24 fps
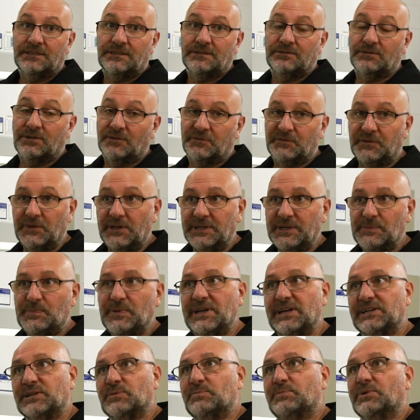Well, 30
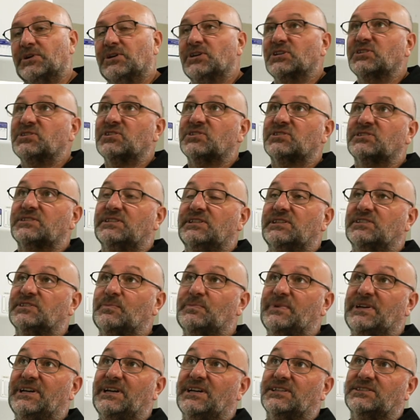pound of boost is
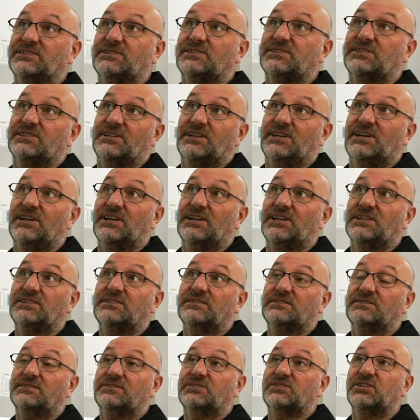about
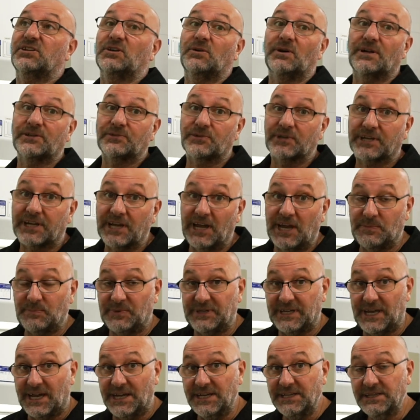200
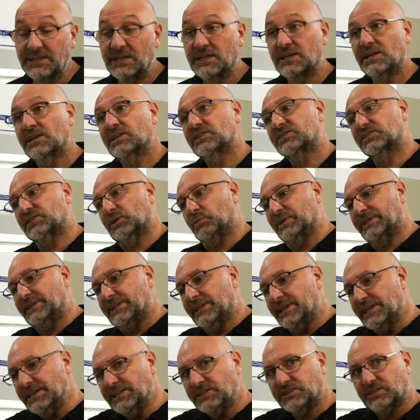kPa. So we
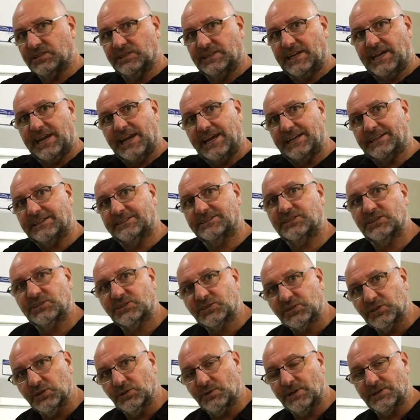need to add
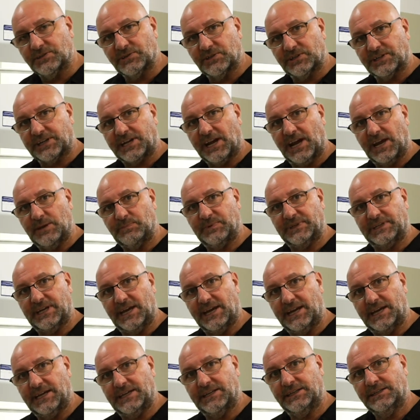200
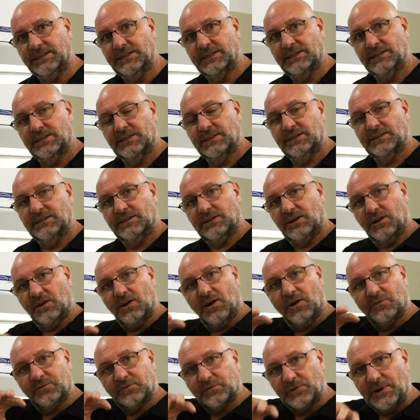kPa
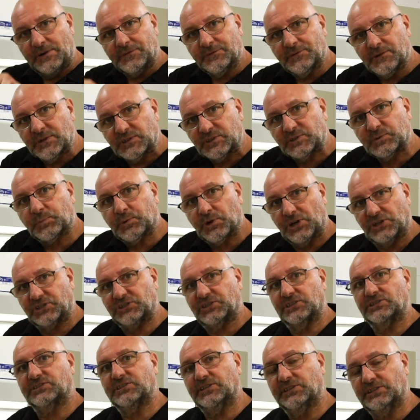of reference
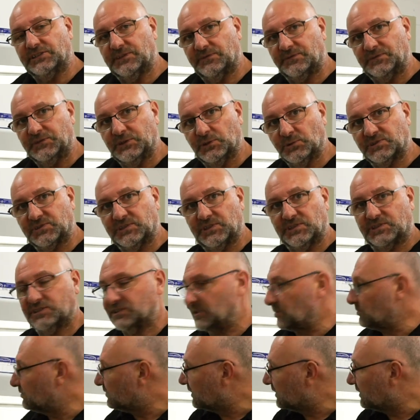pressure to your fuel system.